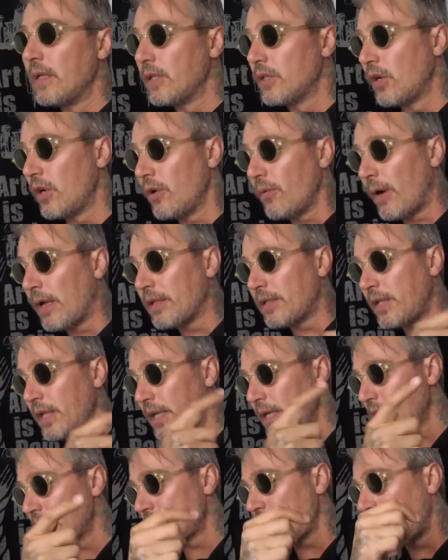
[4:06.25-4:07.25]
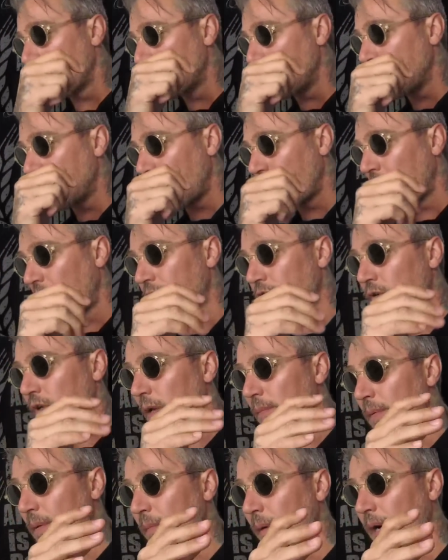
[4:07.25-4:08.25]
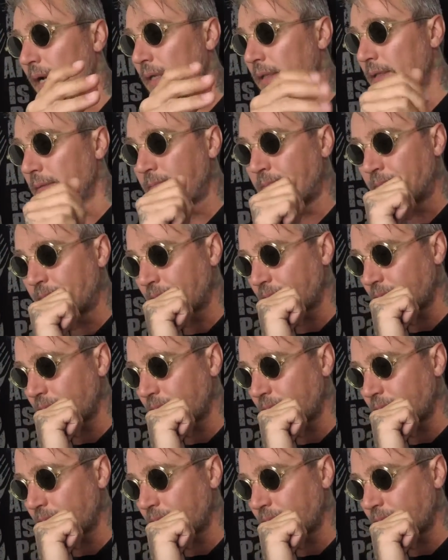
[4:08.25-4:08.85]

The only one thing is out there I have to keep in mind.